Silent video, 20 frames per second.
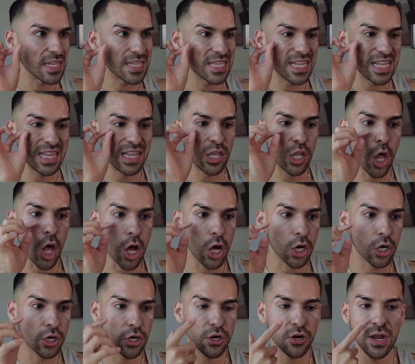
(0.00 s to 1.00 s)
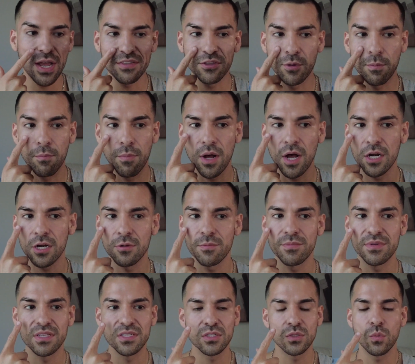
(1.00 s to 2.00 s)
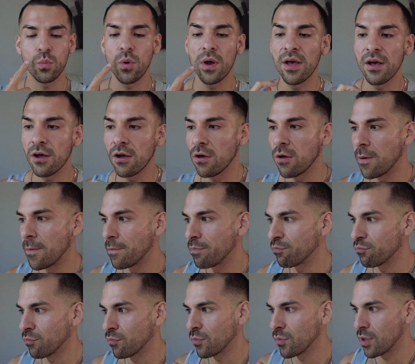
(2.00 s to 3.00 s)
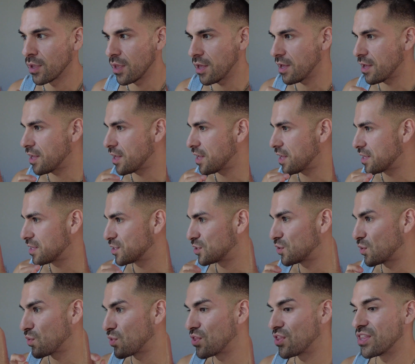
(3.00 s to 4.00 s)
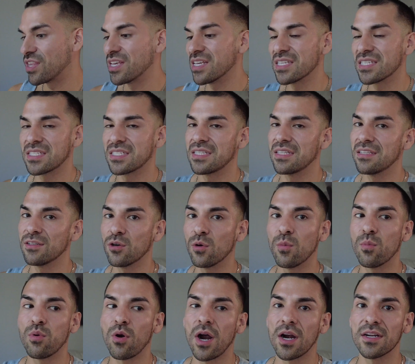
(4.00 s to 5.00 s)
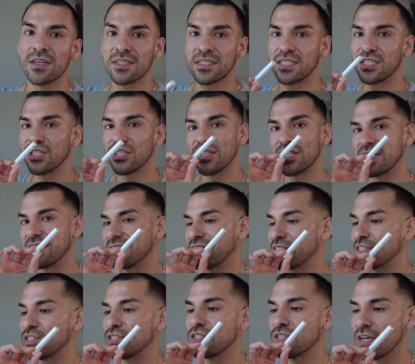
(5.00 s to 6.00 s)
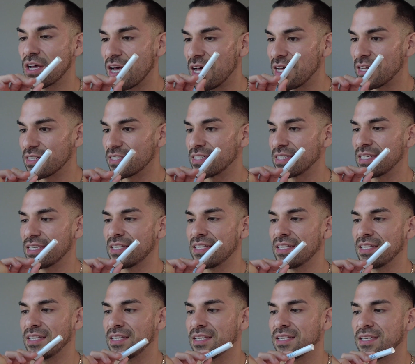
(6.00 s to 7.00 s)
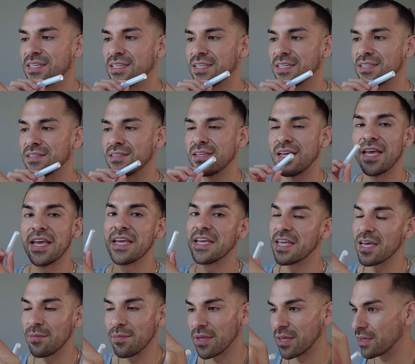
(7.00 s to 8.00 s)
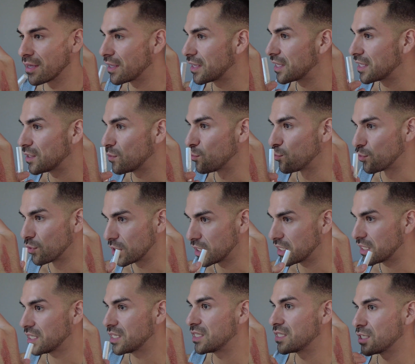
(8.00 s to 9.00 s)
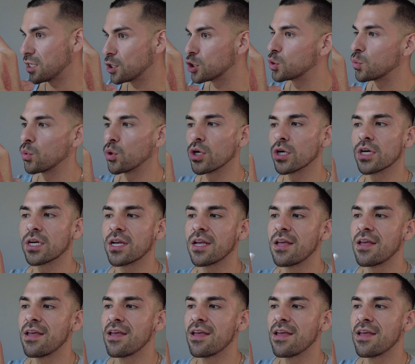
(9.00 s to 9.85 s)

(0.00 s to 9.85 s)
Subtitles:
longer at the bottom as well. So this little product here is not a gimmick. It really does work.